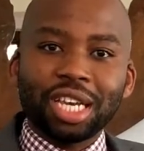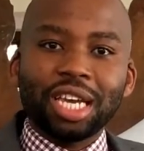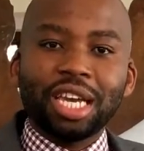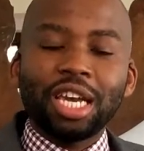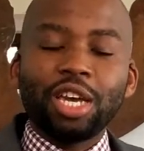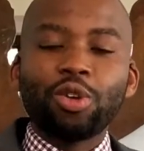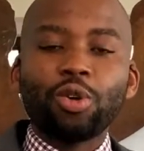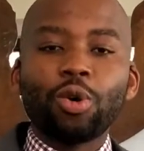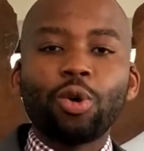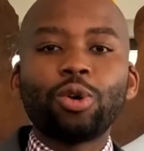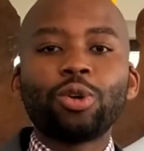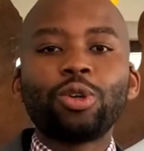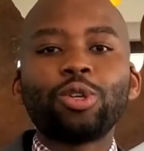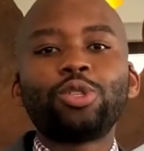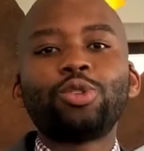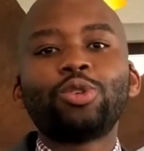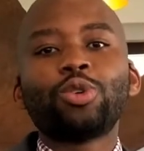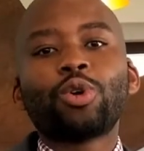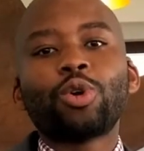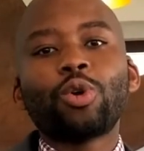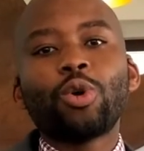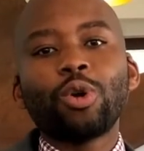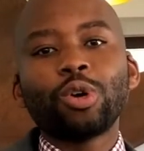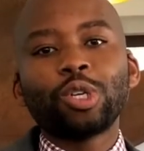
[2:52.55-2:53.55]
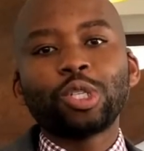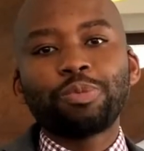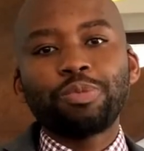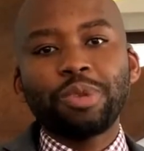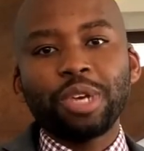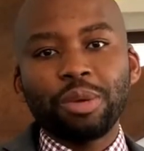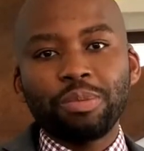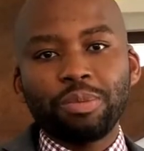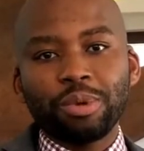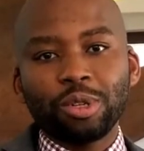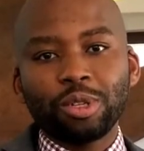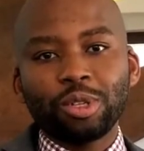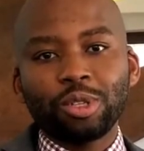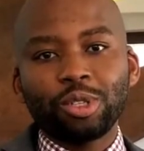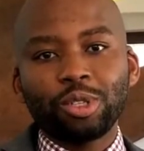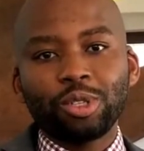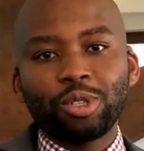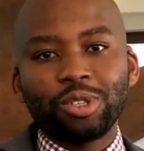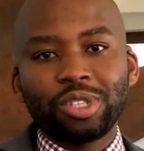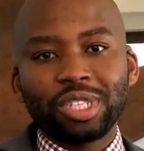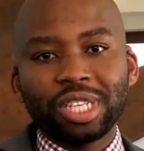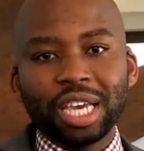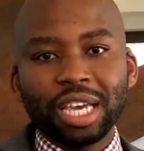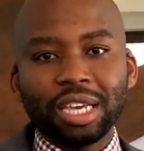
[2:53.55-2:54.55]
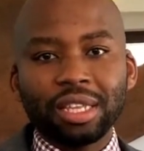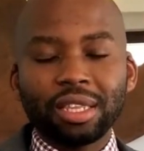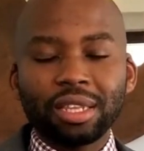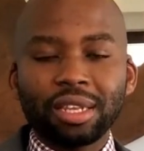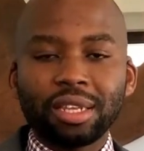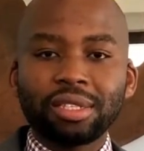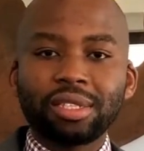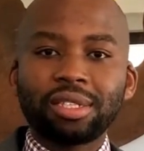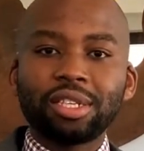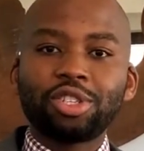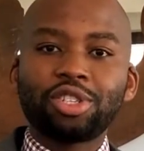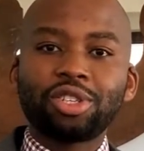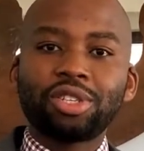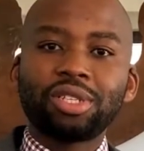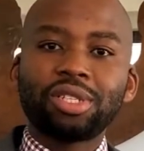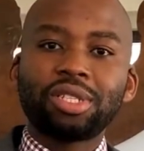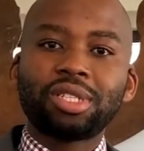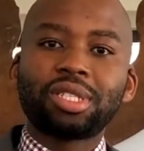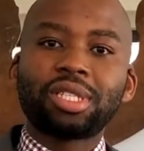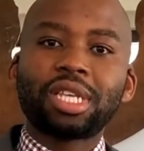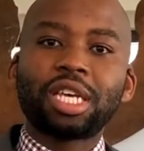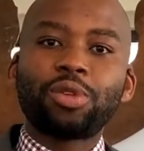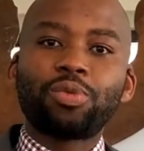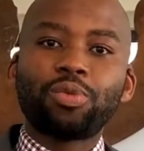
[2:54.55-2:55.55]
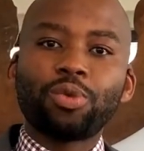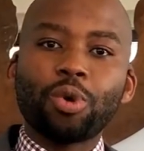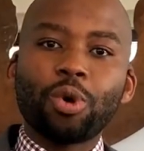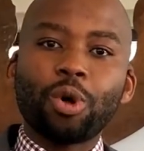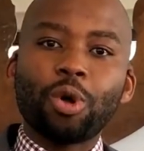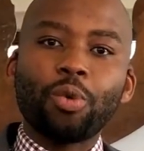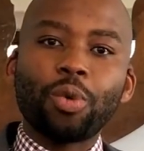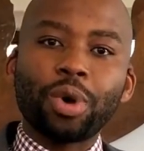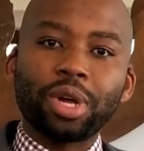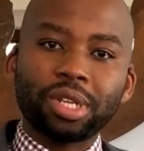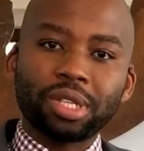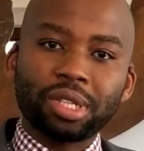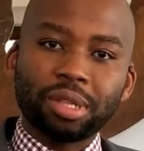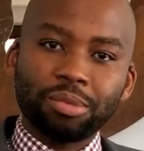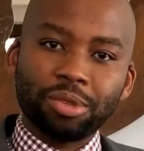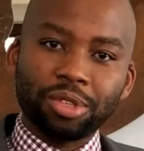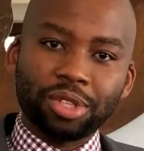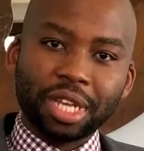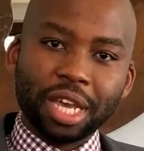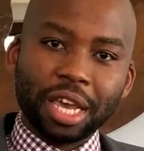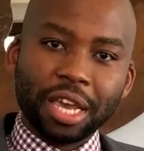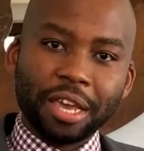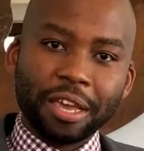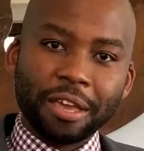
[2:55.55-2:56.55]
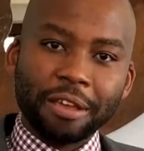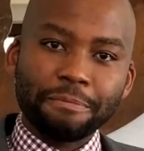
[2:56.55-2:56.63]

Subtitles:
in order to cause people to take the decisions that we all wanted them to take.